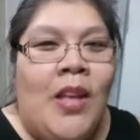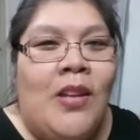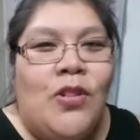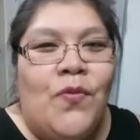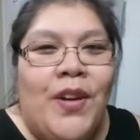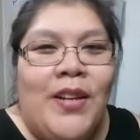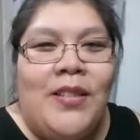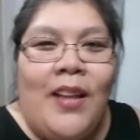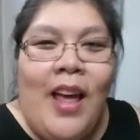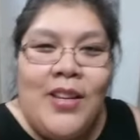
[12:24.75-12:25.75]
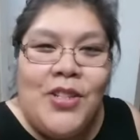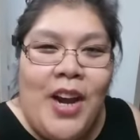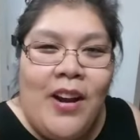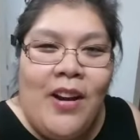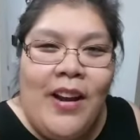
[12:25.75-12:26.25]
Don't forget to like,
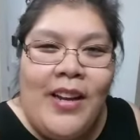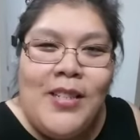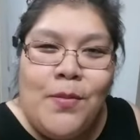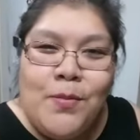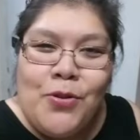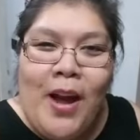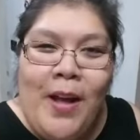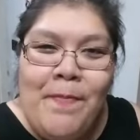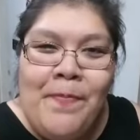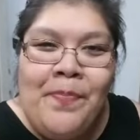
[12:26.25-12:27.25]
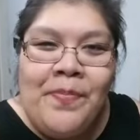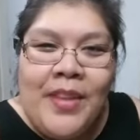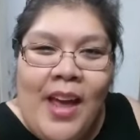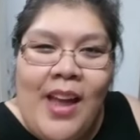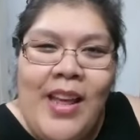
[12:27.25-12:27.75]
share, and subscribe,
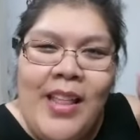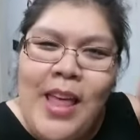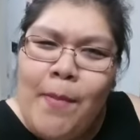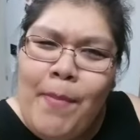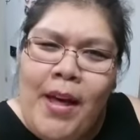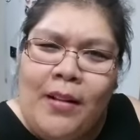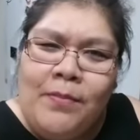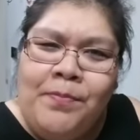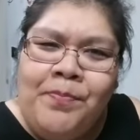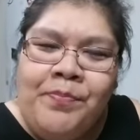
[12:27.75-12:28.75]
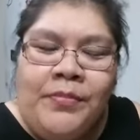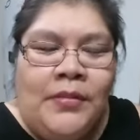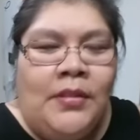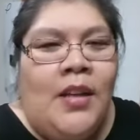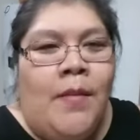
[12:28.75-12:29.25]
and hit that bell,
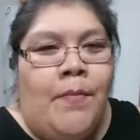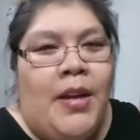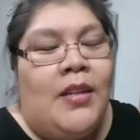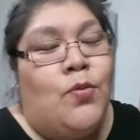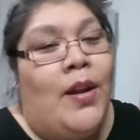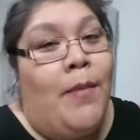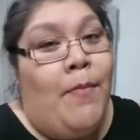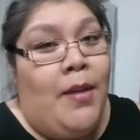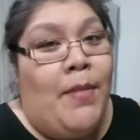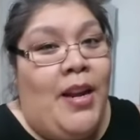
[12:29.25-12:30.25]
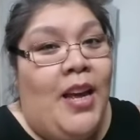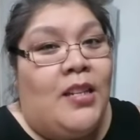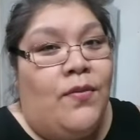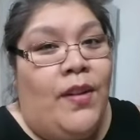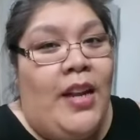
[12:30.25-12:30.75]
because when I make my
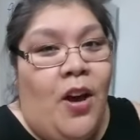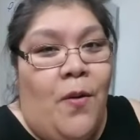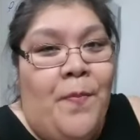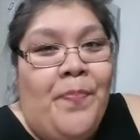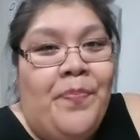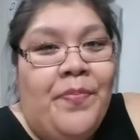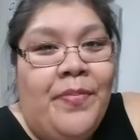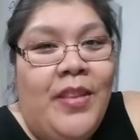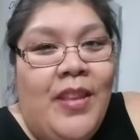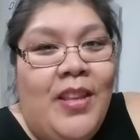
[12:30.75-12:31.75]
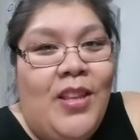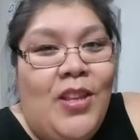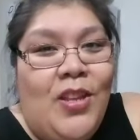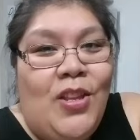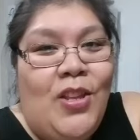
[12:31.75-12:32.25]
next video,
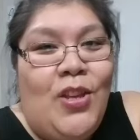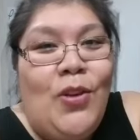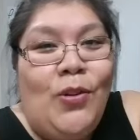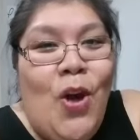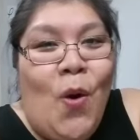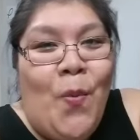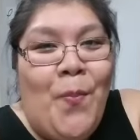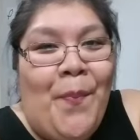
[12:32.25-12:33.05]
you'll know.